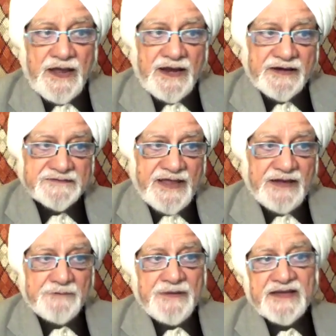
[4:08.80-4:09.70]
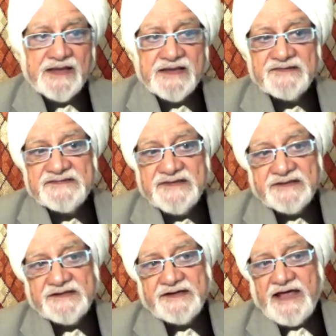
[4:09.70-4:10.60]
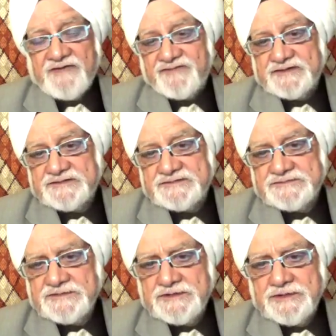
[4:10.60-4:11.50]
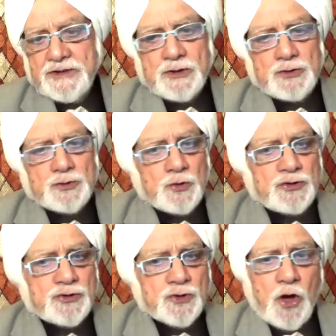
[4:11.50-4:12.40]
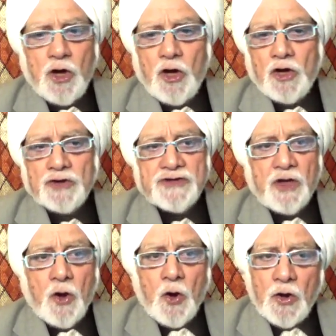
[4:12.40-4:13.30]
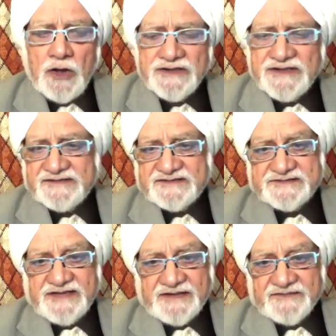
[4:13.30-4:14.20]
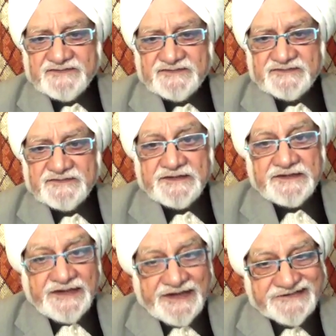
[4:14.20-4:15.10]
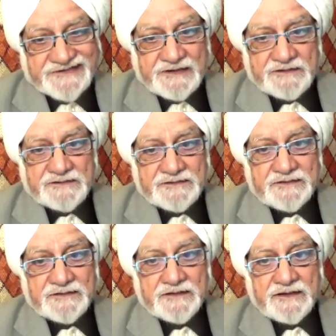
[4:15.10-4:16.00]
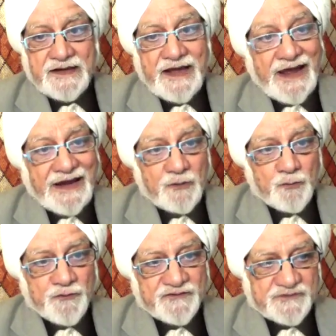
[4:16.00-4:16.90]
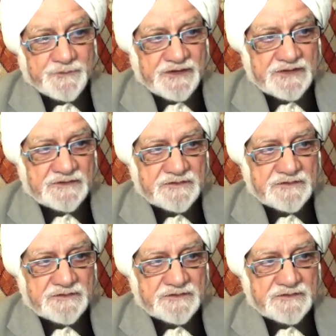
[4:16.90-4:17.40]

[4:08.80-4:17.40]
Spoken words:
and then make a concerted effort to draw on all their strengths, latent and visible.